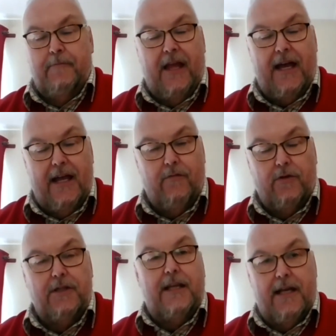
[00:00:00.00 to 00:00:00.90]
I have
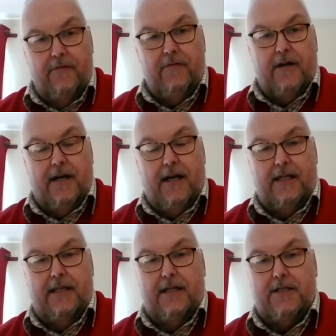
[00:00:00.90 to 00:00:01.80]
only ever
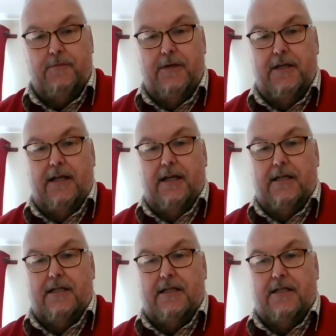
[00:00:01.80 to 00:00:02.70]
had
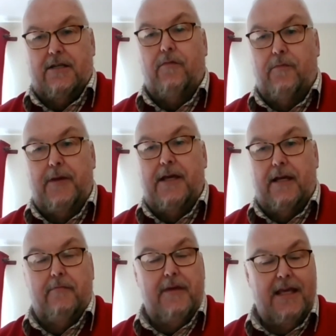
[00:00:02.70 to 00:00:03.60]
experience of
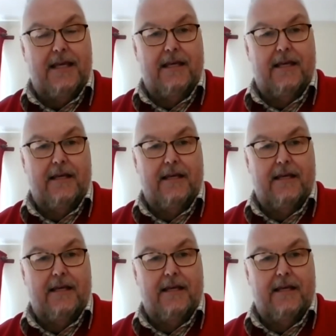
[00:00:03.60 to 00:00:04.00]
being me.